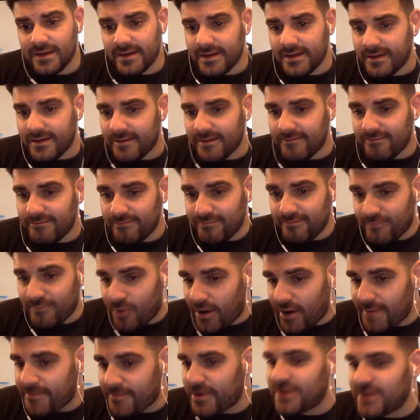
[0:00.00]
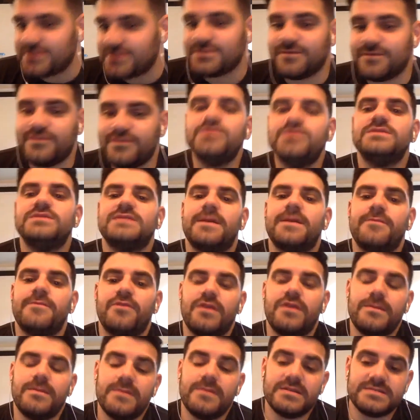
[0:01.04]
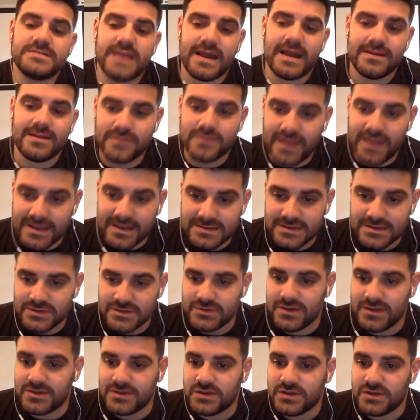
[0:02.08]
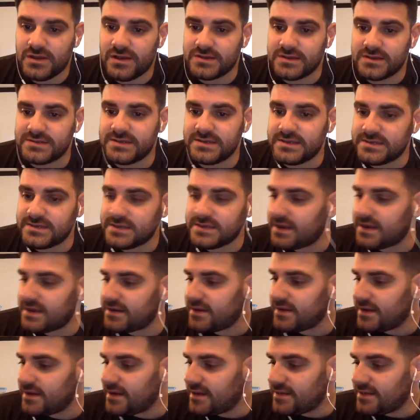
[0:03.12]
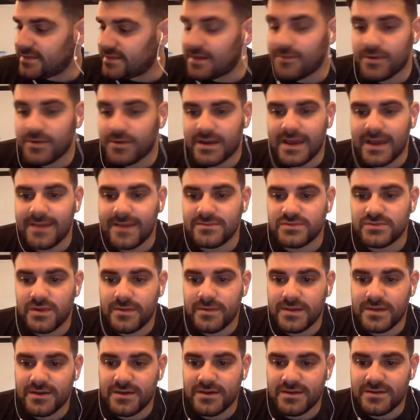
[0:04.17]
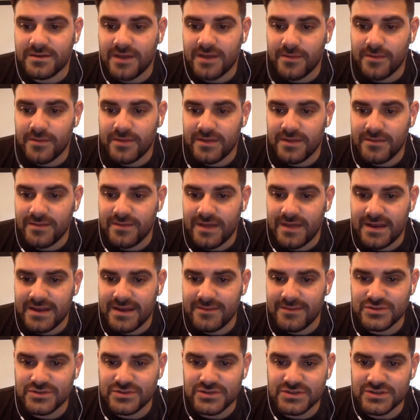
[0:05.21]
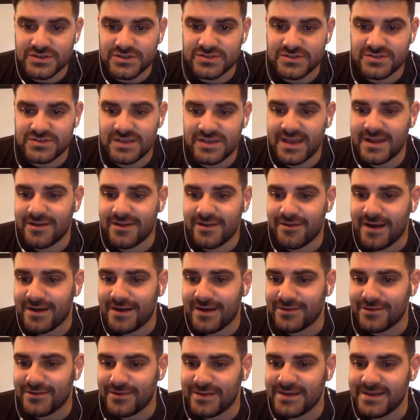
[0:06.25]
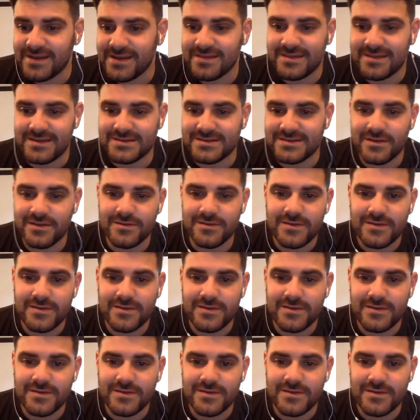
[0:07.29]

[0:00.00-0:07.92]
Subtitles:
my personal view is Emery mishandled that situation last season, and there were games where we could have done with him, then he was just sitting around doing nothing. So,